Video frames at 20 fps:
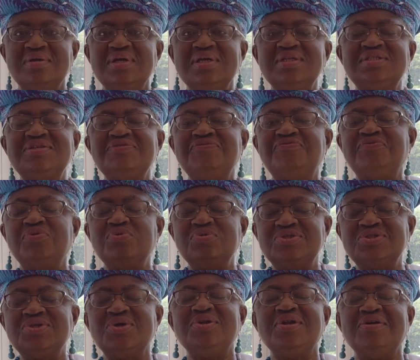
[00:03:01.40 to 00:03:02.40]
It
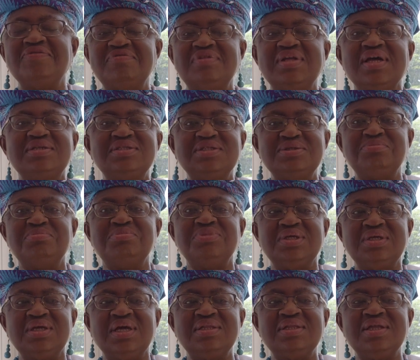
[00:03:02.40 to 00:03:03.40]
evokes all of that in
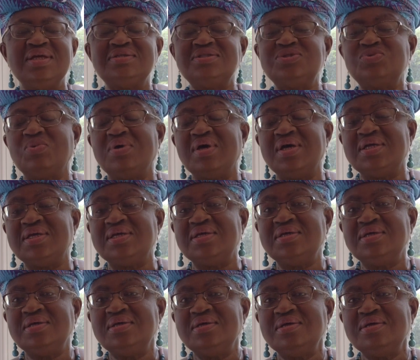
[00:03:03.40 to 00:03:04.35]
me, and that's why